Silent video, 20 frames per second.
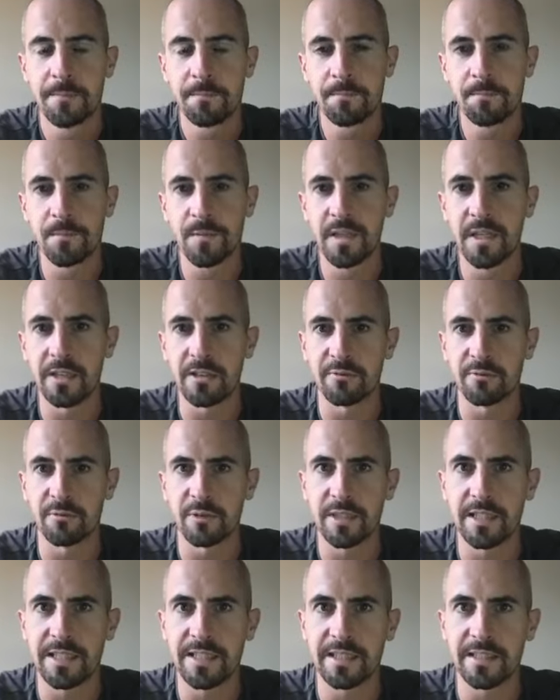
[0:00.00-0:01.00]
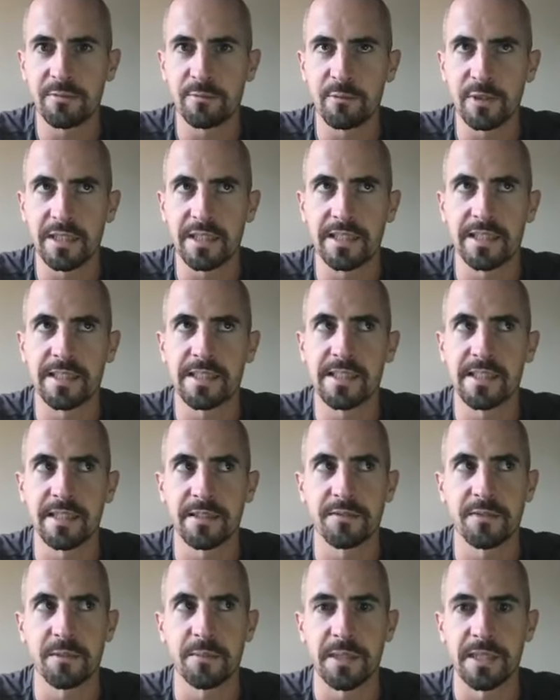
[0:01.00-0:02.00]
not really realistic
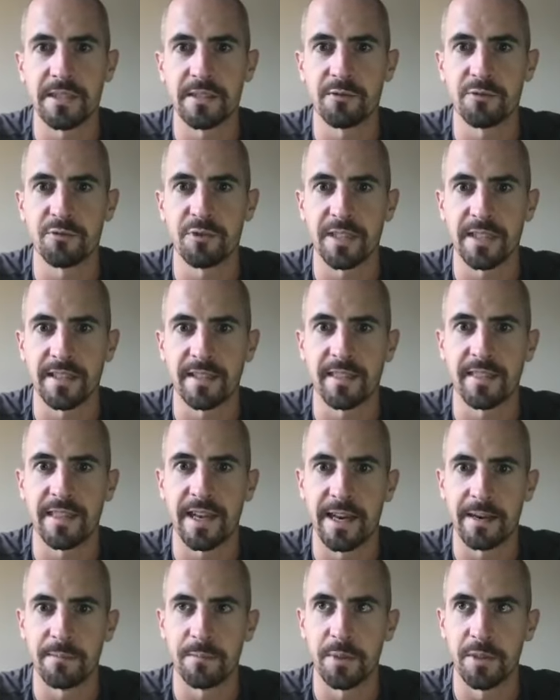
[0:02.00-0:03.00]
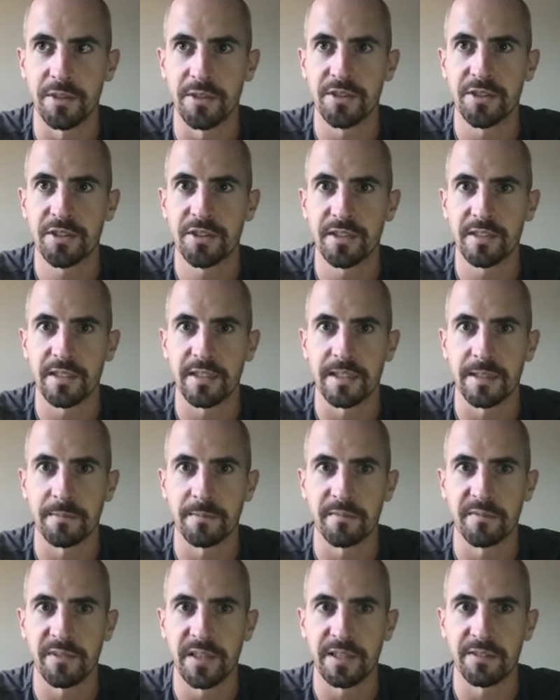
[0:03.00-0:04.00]
for me to drink that much, um,
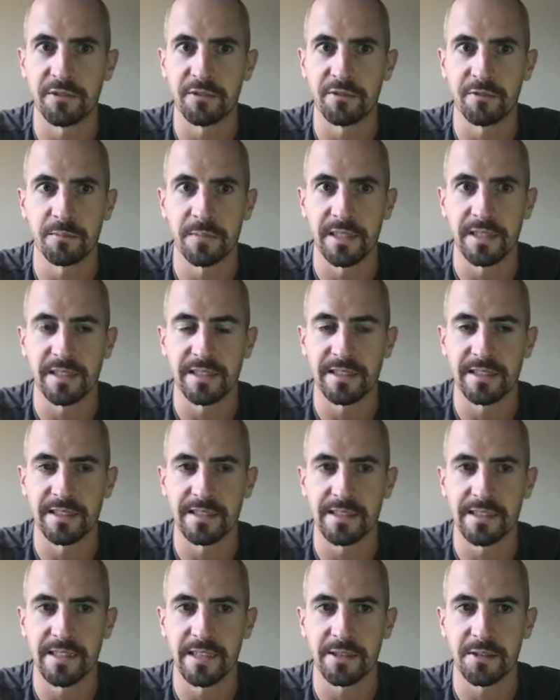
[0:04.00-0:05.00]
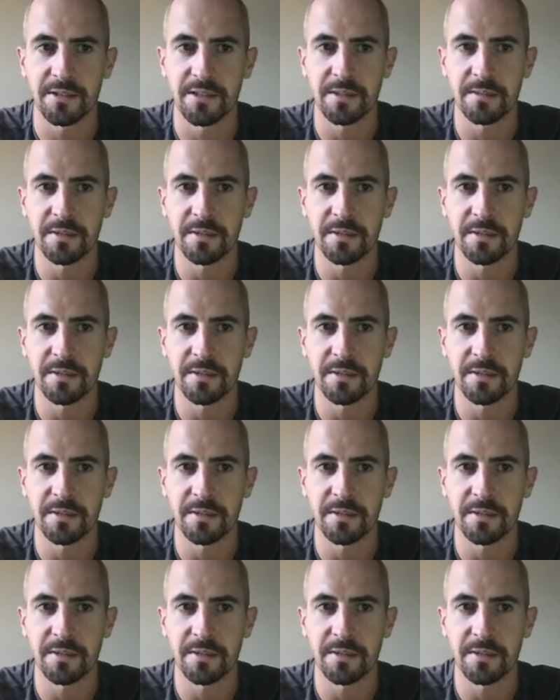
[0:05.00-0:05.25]
500 milliliters an hour. So I'm